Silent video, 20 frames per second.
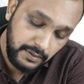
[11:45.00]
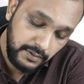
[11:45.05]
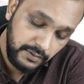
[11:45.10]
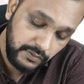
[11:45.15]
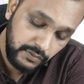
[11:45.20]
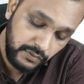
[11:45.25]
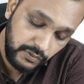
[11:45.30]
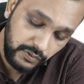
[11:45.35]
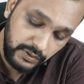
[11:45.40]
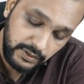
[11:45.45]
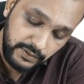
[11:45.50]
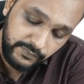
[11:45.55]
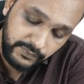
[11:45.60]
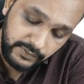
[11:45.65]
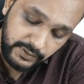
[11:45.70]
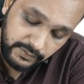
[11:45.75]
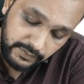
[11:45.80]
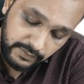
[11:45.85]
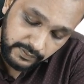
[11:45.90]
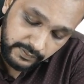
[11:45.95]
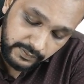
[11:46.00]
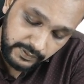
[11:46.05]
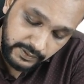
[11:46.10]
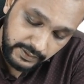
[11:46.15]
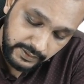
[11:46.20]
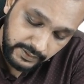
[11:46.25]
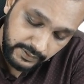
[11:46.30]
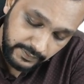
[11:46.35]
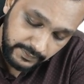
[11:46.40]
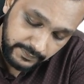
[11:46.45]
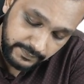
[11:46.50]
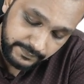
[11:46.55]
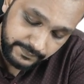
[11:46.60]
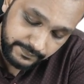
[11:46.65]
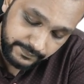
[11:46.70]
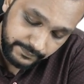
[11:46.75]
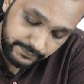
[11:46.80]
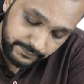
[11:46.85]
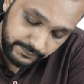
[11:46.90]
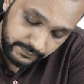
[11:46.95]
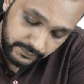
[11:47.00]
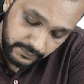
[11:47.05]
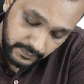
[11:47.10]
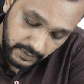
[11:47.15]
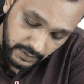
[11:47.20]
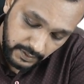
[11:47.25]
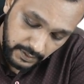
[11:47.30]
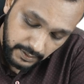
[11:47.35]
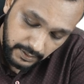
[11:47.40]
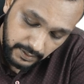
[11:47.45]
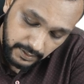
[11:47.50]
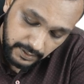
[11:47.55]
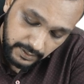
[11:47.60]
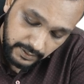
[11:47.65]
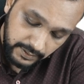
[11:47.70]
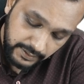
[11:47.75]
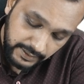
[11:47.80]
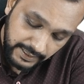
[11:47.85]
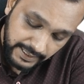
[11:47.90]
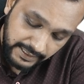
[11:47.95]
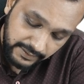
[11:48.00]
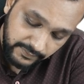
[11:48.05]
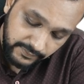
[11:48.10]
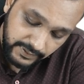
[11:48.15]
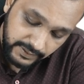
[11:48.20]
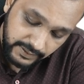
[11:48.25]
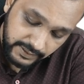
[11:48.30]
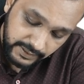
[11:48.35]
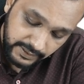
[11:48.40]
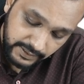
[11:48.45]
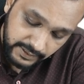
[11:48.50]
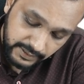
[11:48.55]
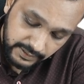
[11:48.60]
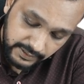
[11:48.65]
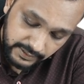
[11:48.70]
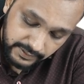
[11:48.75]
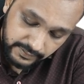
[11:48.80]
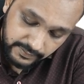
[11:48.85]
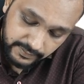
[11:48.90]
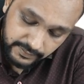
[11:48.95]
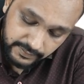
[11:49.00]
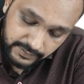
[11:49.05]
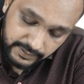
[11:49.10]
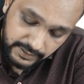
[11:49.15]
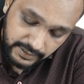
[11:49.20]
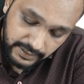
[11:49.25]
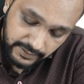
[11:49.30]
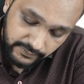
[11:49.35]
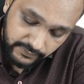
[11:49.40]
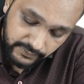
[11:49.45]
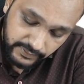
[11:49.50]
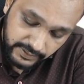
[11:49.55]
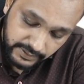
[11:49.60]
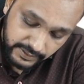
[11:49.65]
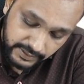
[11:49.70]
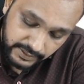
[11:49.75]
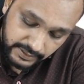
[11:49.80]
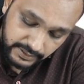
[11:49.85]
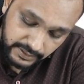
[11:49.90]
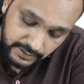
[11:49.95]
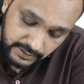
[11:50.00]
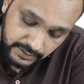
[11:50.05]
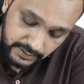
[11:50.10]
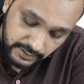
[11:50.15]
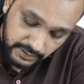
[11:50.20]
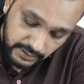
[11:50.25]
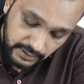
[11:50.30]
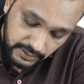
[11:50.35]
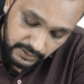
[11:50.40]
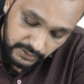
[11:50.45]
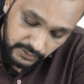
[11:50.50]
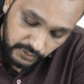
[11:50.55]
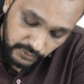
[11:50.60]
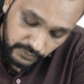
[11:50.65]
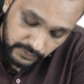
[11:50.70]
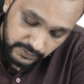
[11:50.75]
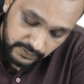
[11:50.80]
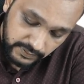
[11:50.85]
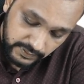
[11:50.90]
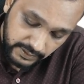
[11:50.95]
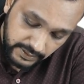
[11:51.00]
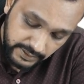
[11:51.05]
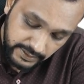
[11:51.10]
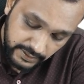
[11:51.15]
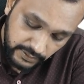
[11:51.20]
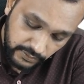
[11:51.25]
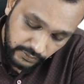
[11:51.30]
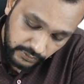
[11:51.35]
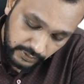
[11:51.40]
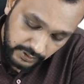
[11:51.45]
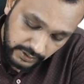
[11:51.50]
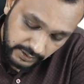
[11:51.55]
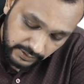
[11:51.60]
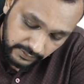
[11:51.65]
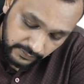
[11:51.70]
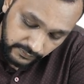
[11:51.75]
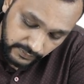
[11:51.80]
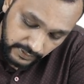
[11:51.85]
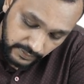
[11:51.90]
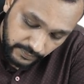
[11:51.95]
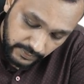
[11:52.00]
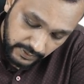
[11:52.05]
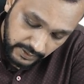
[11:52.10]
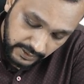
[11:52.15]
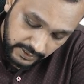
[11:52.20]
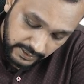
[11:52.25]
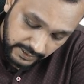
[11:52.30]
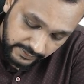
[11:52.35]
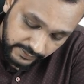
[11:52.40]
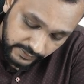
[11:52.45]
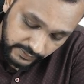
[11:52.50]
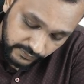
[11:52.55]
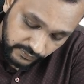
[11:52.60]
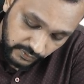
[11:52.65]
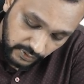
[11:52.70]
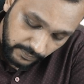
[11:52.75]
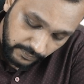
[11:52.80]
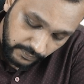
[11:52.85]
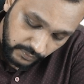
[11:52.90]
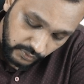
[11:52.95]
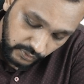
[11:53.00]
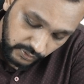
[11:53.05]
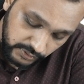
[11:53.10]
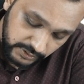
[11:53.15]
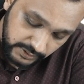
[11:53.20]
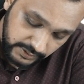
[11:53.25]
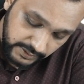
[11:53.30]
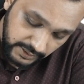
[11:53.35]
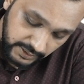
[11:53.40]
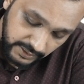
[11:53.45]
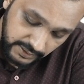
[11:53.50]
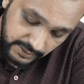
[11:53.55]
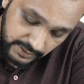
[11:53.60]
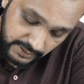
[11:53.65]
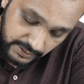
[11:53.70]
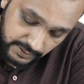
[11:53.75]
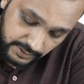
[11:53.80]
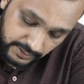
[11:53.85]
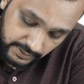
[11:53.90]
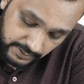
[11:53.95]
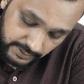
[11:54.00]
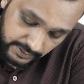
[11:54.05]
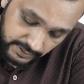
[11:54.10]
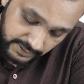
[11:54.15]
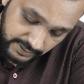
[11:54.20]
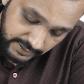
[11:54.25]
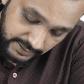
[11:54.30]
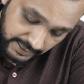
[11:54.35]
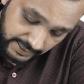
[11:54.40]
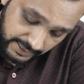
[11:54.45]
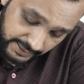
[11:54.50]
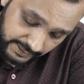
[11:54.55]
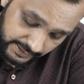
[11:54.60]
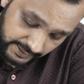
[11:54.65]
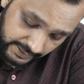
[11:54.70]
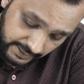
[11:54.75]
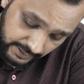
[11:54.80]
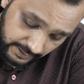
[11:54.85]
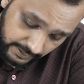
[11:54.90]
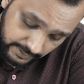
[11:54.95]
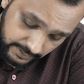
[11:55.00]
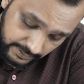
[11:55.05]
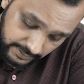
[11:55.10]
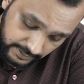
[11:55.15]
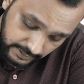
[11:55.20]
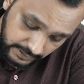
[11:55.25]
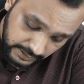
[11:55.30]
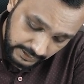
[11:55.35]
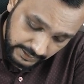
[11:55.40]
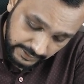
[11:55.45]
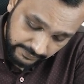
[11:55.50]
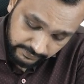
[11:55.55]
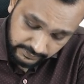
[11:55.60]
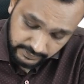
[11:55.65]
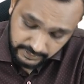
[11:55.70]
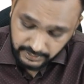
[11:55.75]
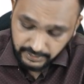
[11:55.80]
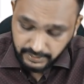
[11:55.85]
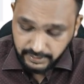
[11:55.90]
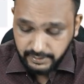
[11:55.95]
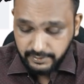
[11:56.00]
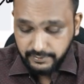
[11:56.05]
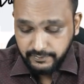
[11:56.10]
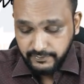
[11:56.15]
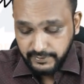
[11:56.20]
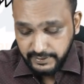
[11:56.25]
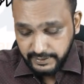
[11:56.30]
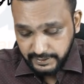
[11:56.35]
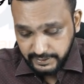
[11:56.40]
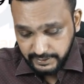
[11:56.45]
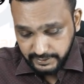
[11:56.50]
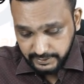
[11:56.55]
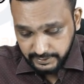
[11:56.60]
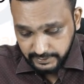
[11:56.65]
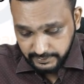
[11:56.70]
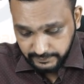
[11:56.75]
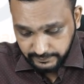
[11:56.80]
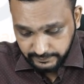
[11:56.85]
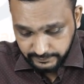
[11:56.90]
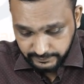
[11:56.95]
So if this is the right ventricle, this is the left ventricle, you will see aorta will be arising from both the right and left ventricle,